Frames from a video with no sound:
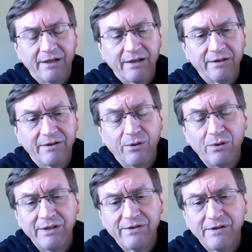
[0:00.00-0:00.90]

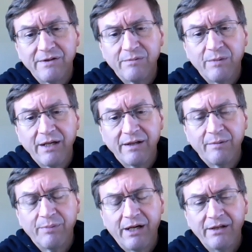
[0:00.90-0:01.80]
condolences and my
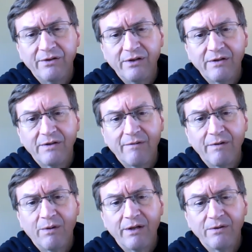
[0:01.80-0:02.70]
apologies to
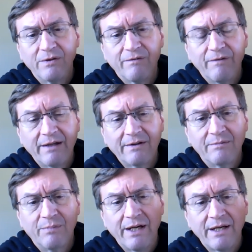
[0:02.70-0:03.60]
everyone who's
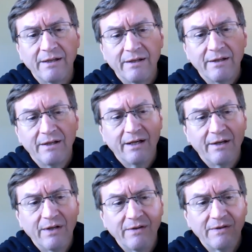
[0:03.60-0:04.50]
affected by
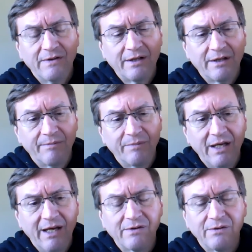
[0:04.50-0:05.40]
these
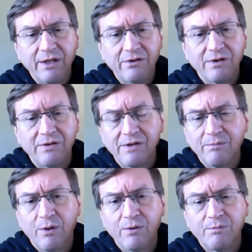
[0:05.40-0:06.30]
cancellations and
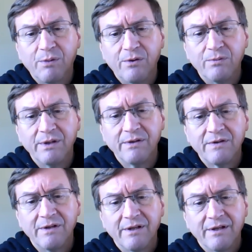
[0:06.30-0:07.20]
postponements.
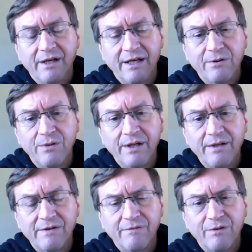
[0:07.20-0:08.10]
I know that
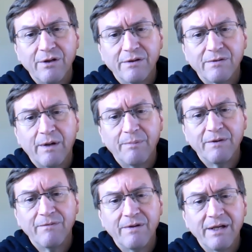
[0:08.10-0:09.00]
it's a very
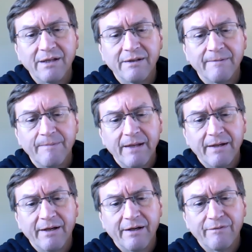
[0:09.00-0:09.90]
disruptive thing
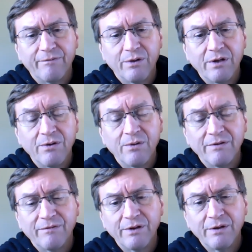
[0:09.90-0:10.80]
for you
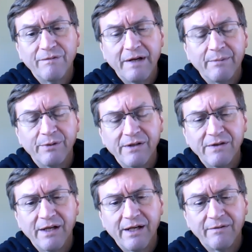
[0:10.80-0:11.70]
and for your families,
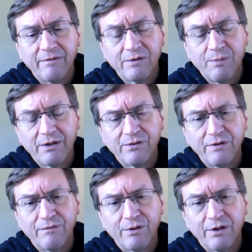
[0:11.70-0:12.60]
and especially
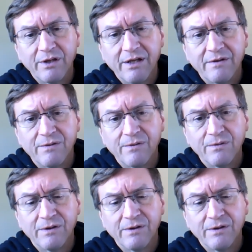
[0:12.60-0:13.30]
for our kids who